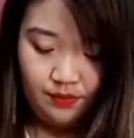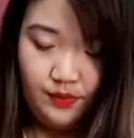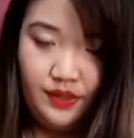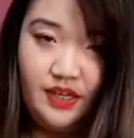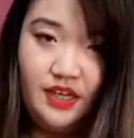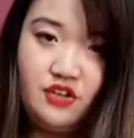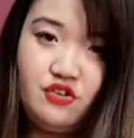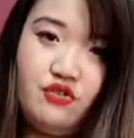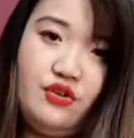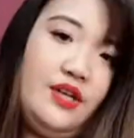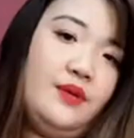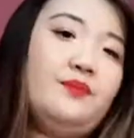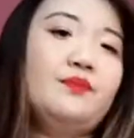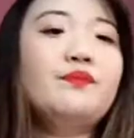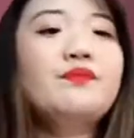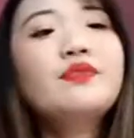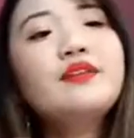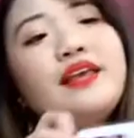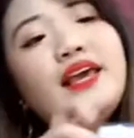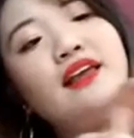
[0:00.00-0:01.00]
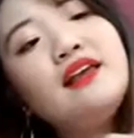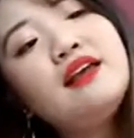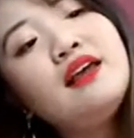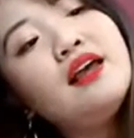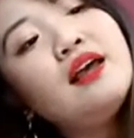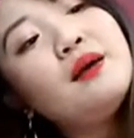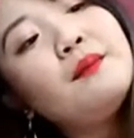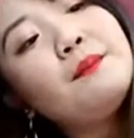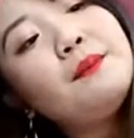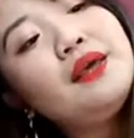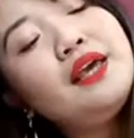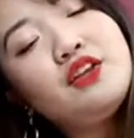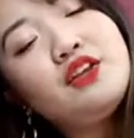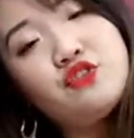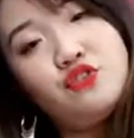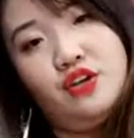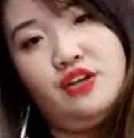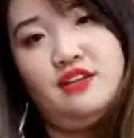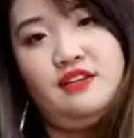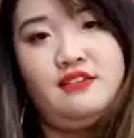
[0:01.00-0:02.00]
P tree, okay, P
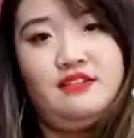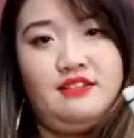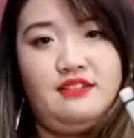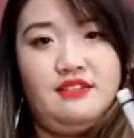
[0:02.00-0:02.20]
tree,